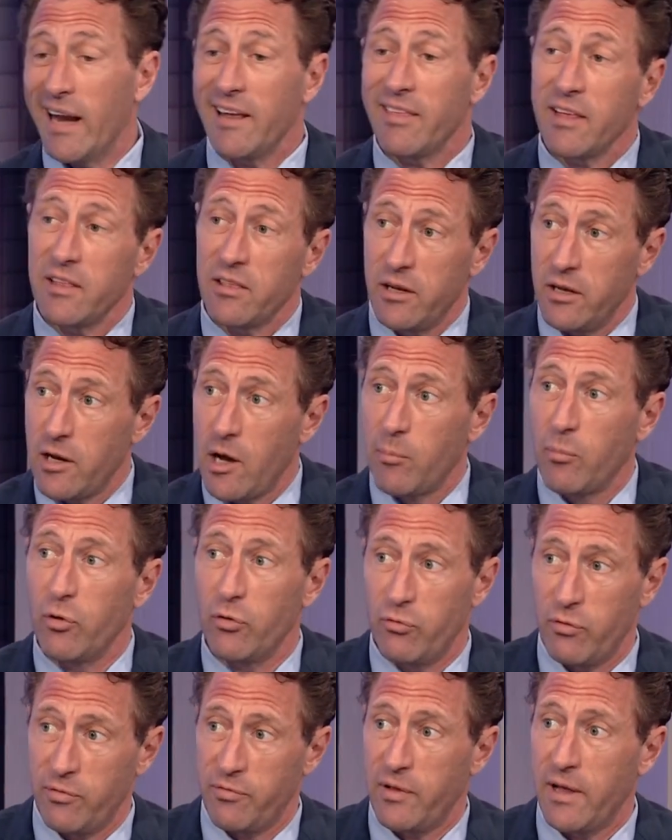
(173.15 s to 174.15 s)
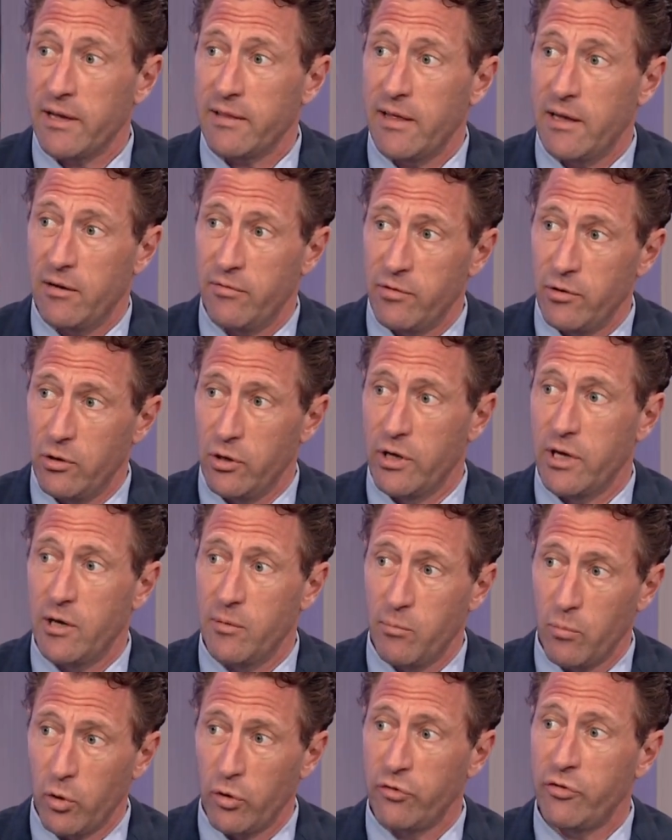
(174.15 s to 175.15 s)
And I think the numbers reflect that. If you look at
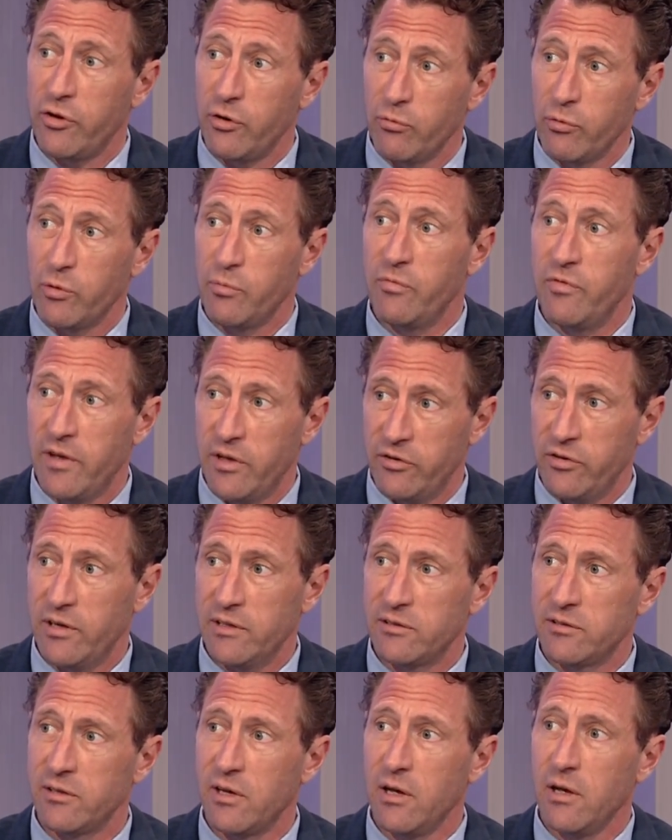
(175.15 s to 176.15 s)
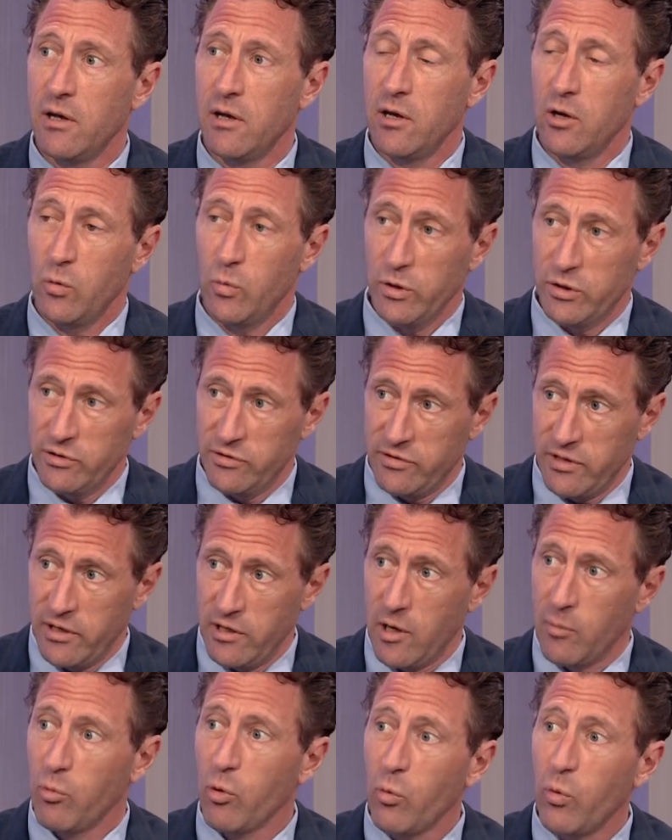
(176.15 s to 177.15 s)
emergency room visits, which is the
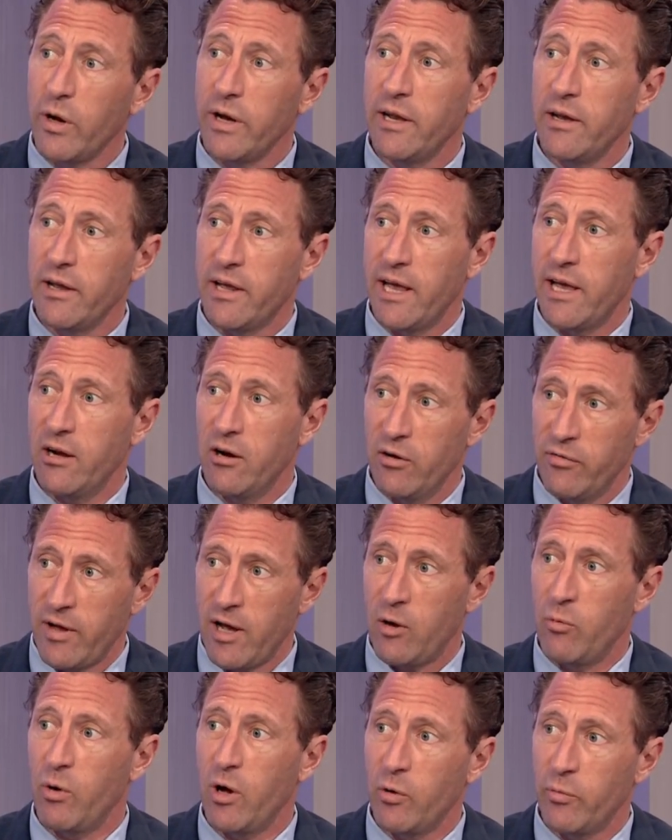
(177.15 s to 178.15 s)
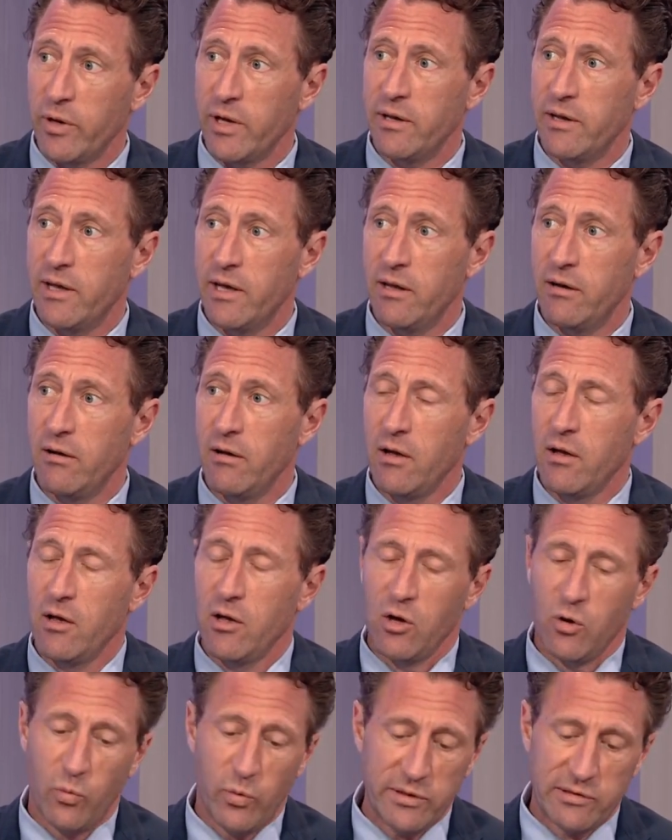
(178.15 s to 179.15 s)
number one indicator mm. of how well we did,
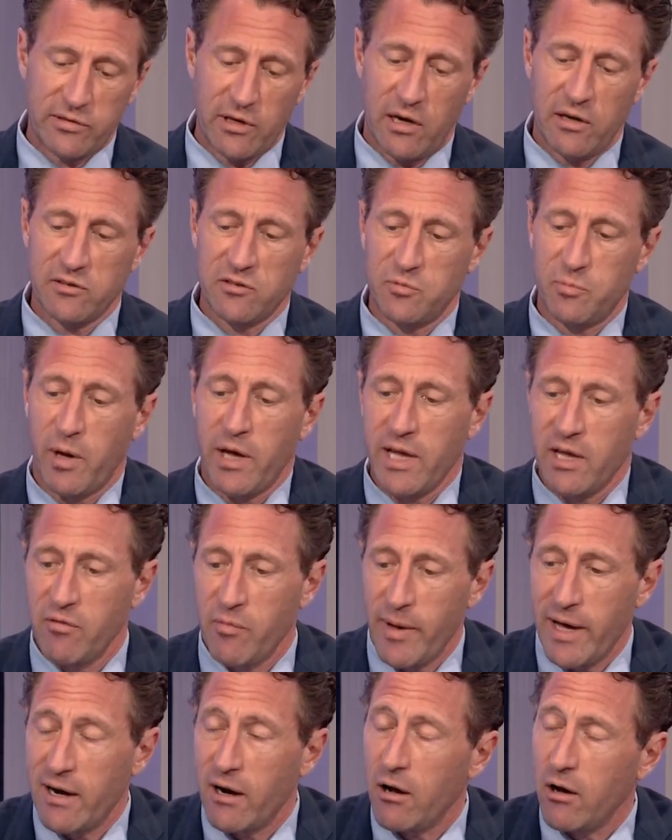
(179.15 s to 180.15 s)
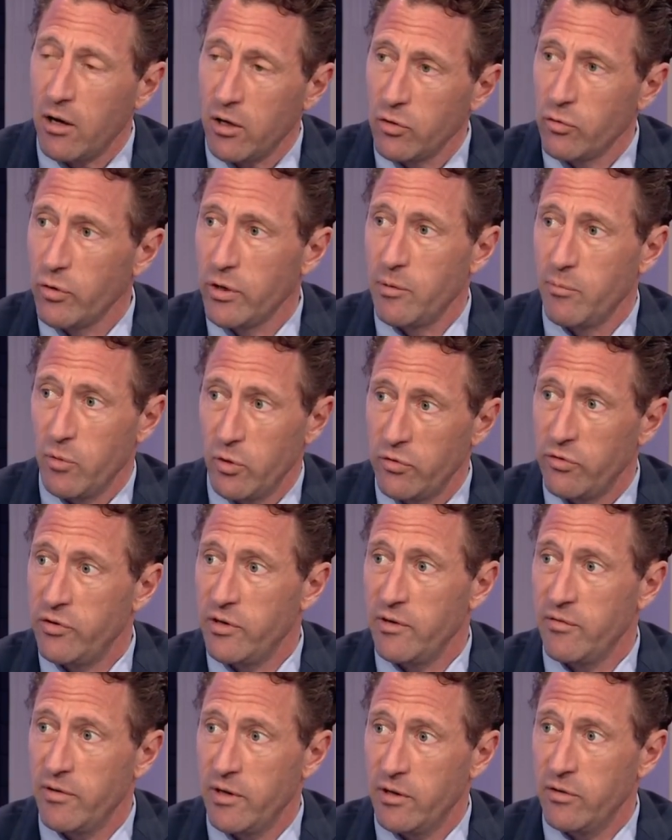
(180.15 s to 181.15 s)
we saw a spike of about 100
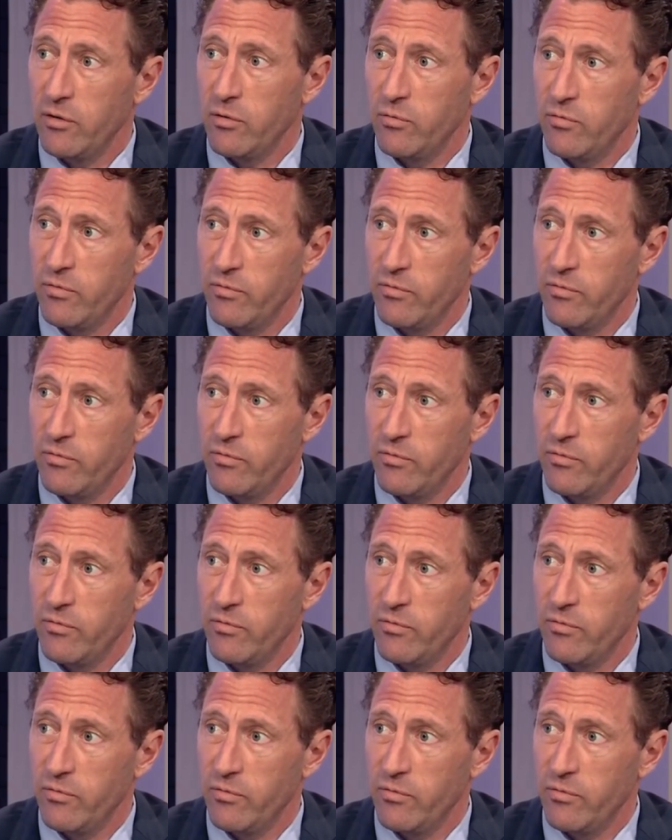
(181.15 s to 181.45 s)
emergency vi